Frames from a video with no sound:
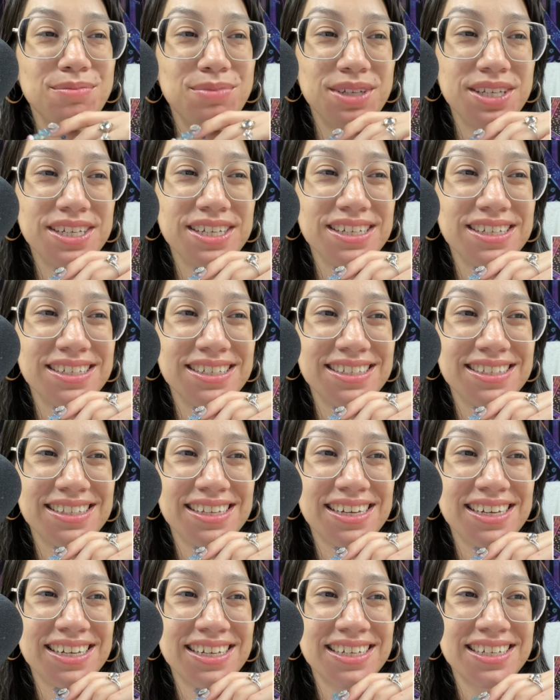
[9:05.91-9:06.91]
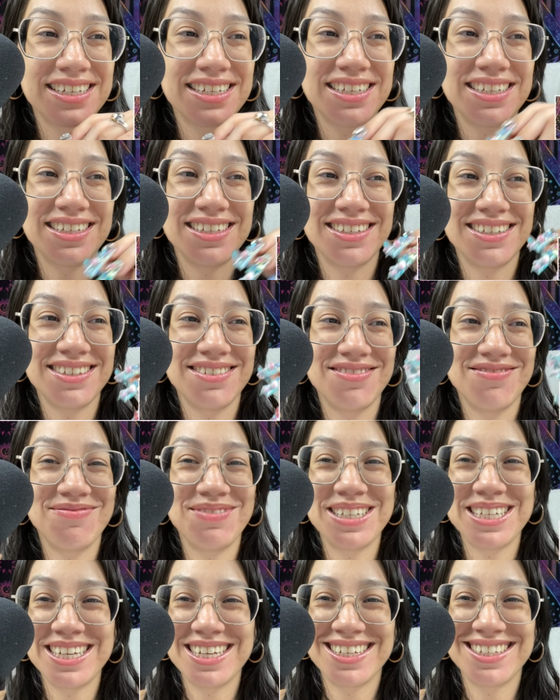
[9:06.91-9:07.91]
because I
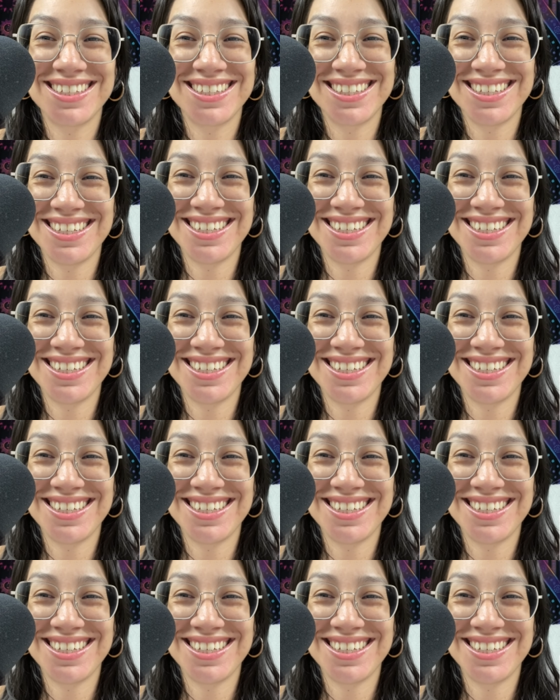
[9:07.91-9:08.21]
began to